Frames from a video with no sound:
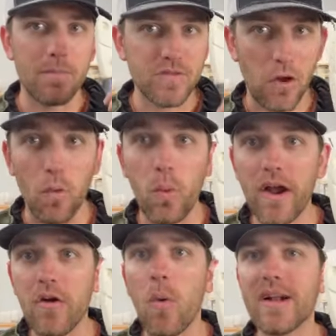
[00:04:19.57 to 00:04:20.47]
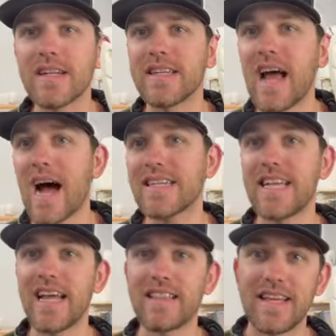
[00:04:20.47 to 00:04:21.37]
So we're going to not
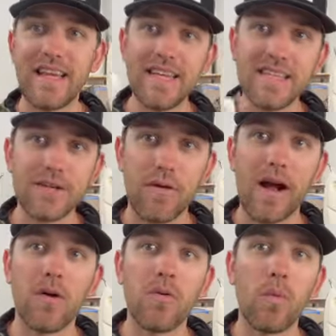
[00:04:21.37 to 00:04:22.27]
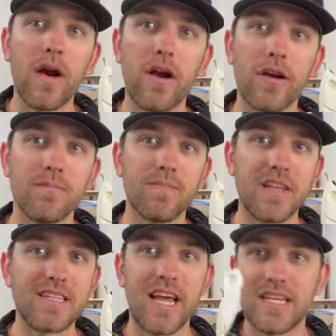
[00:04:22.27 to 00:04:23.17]
take the easy route where
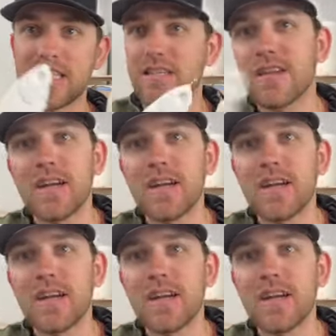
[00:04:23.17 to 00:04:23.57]
it takes